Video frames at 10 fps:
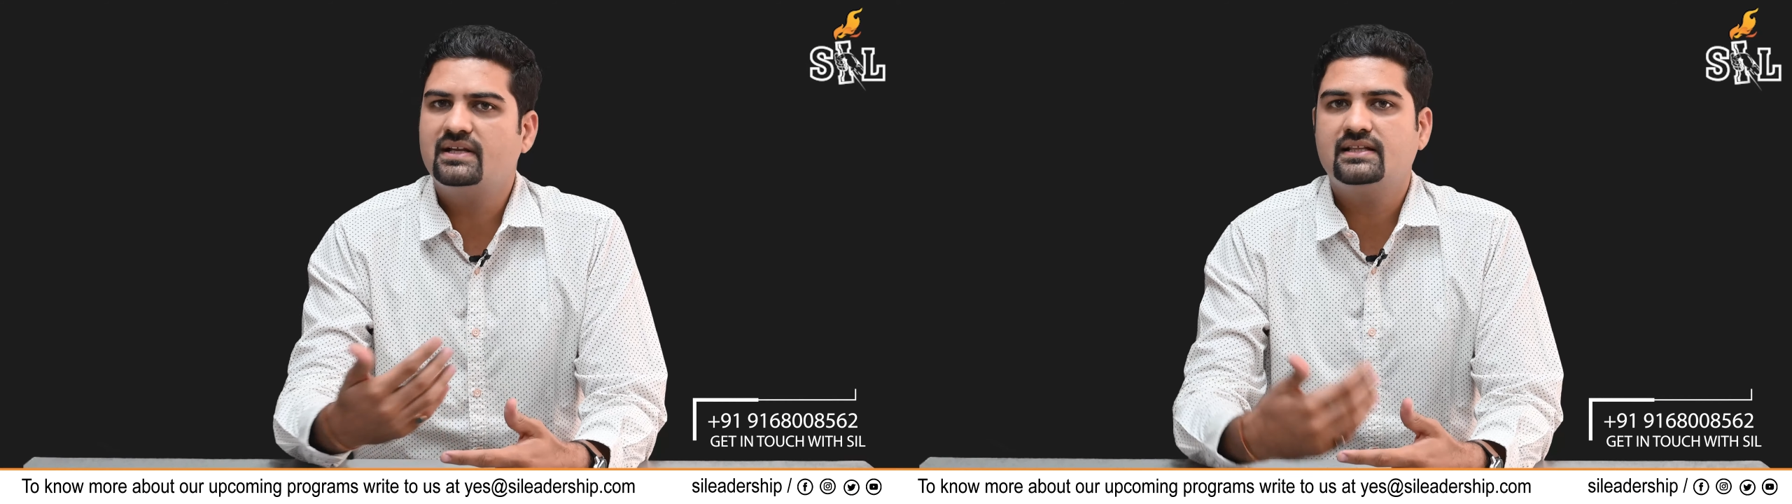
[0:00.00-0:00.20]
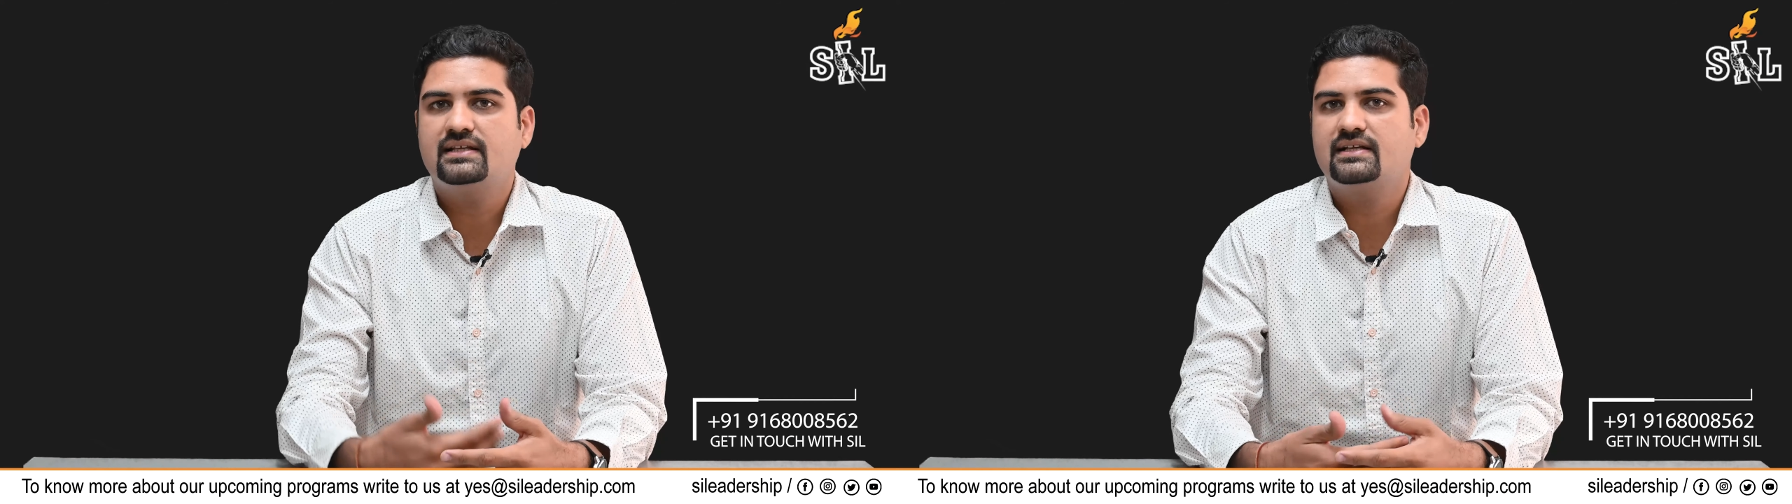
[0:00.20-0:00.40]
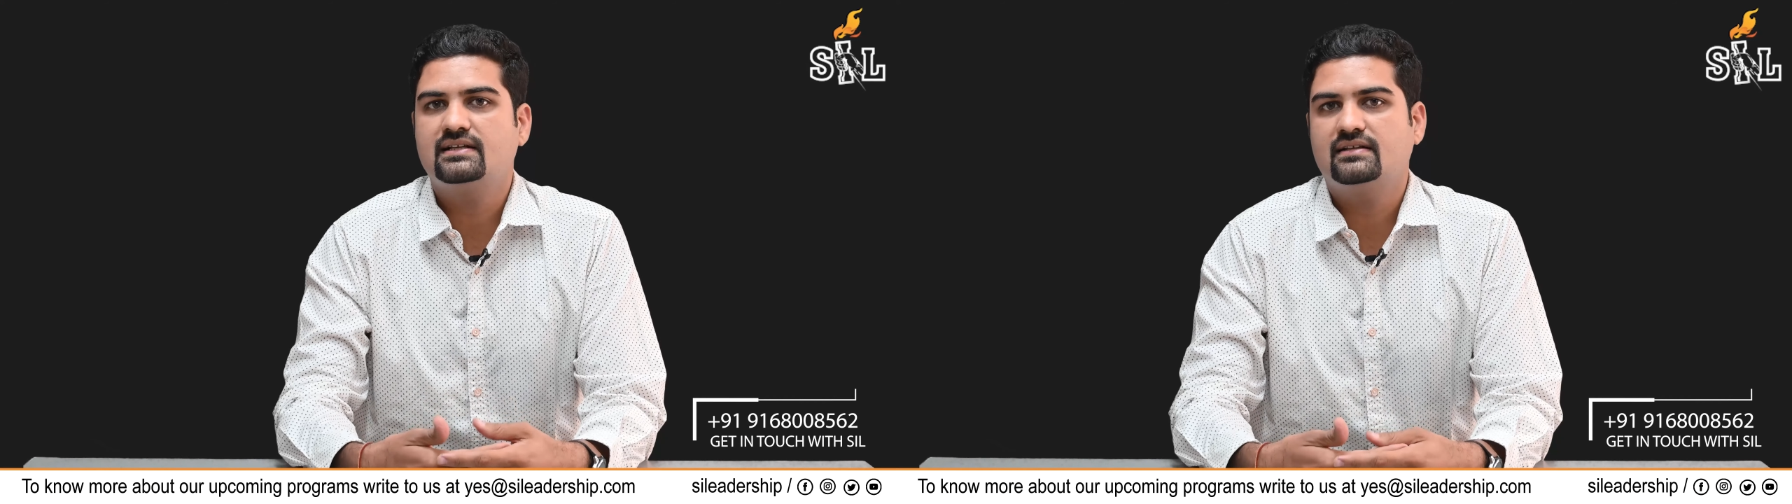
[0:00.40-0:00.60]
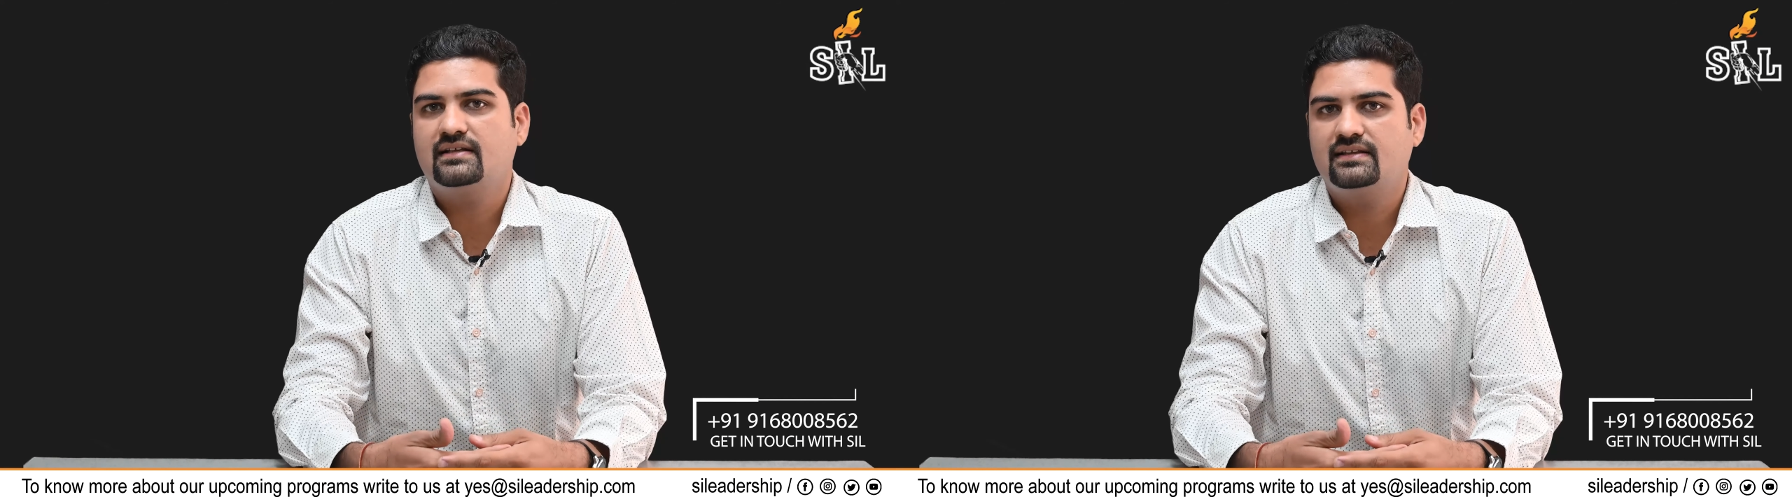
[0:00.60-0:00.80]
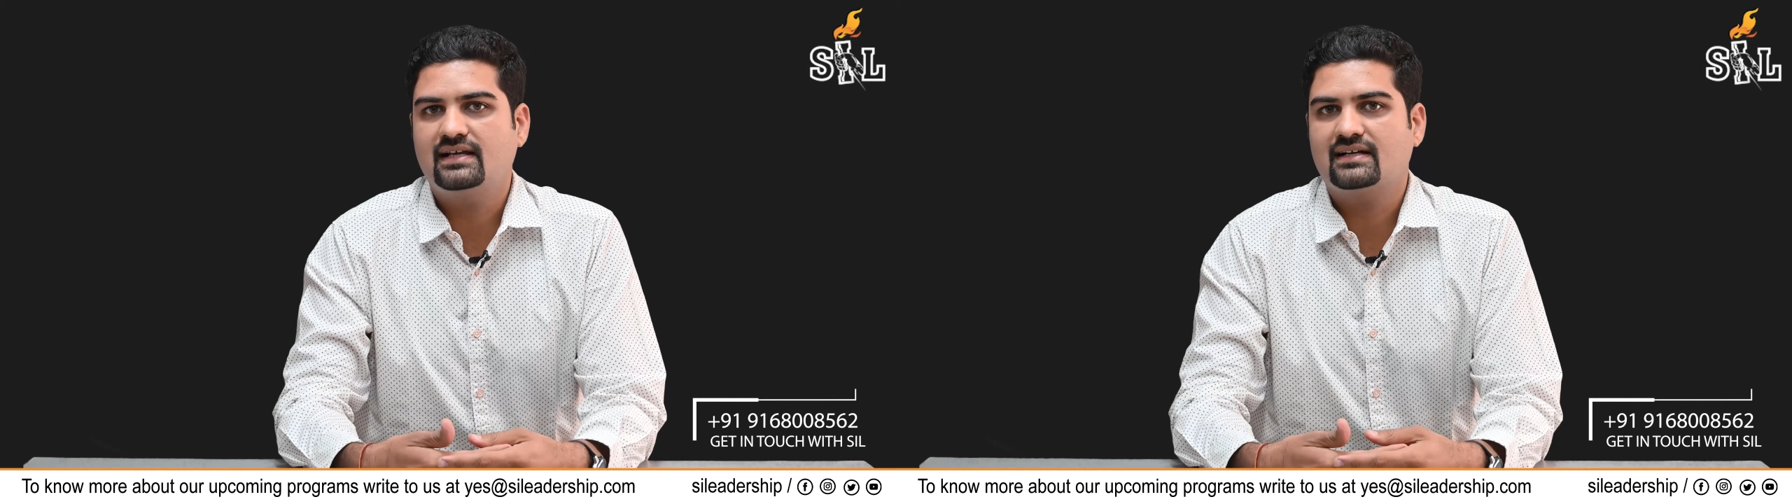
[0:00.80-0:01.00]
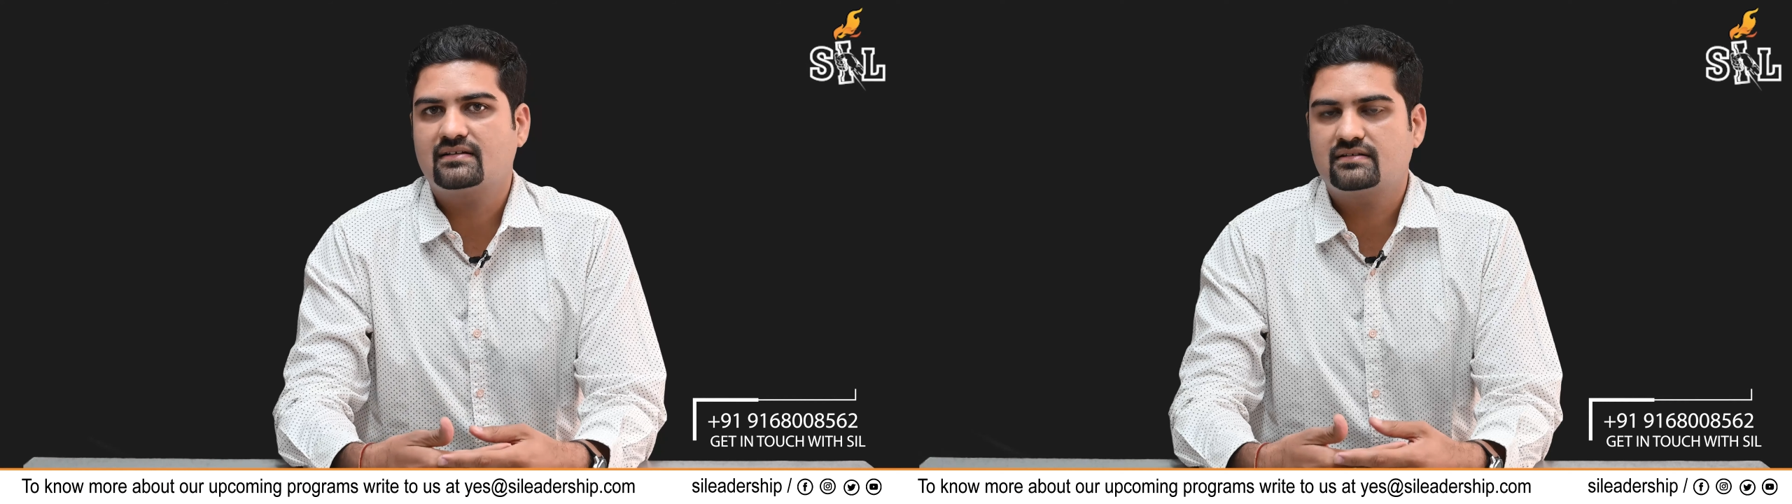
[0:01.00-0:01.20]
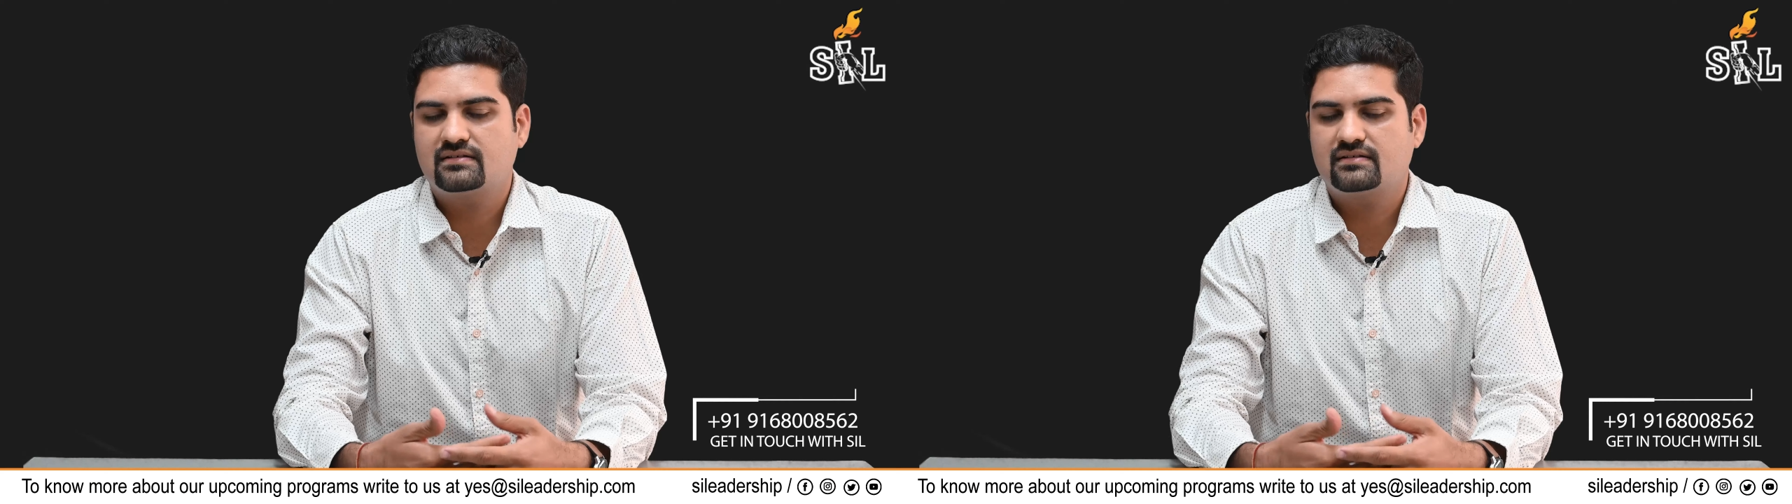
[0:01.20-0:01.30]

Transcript: many things in, in that